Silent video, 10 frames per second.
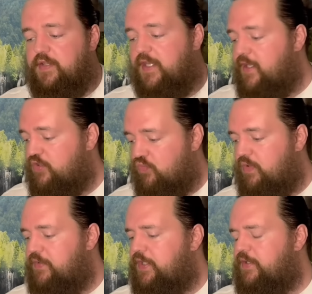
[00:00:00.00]
Like, it's
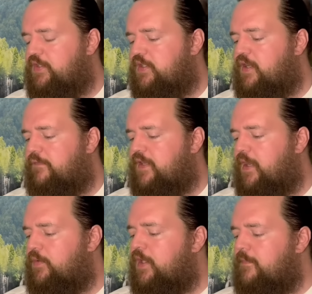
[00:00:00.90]
really good stuff.
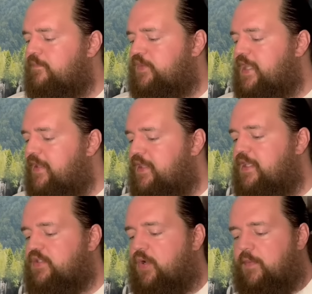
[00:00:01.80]
Now, death
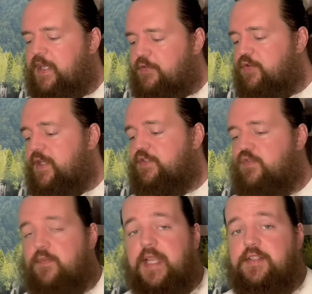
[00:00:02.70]
is all about
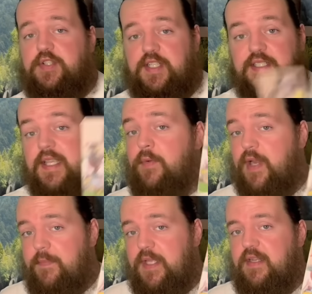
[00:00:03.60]
transformation. You see what
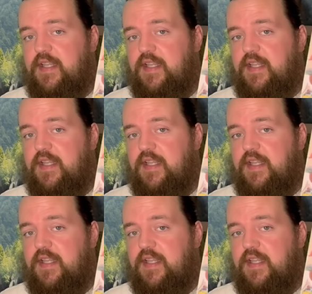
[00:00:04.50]
I mean?